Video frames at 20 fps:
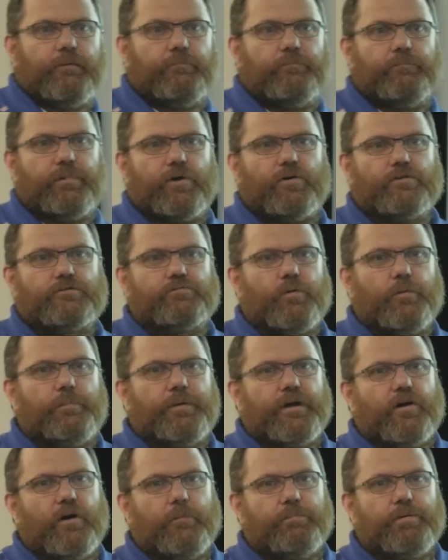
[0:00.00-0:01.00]
because we'll be
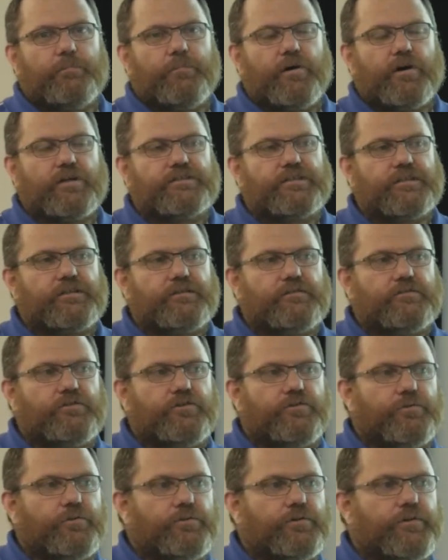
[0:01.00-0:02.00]
compromising
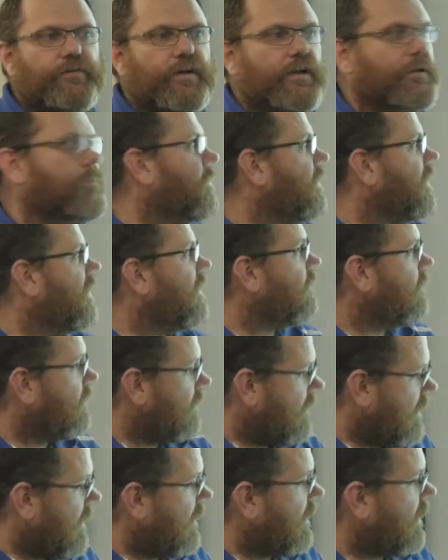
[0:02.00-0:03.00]
neural development even
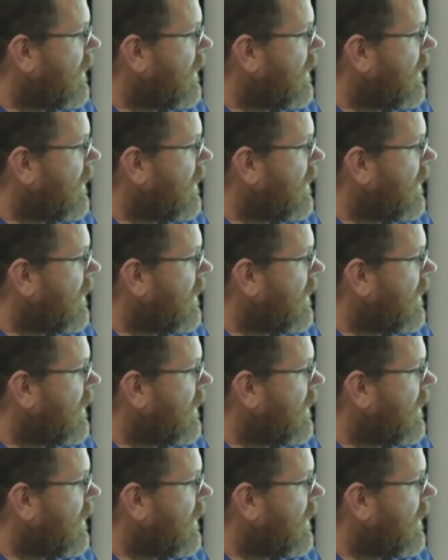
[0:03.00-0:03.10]
there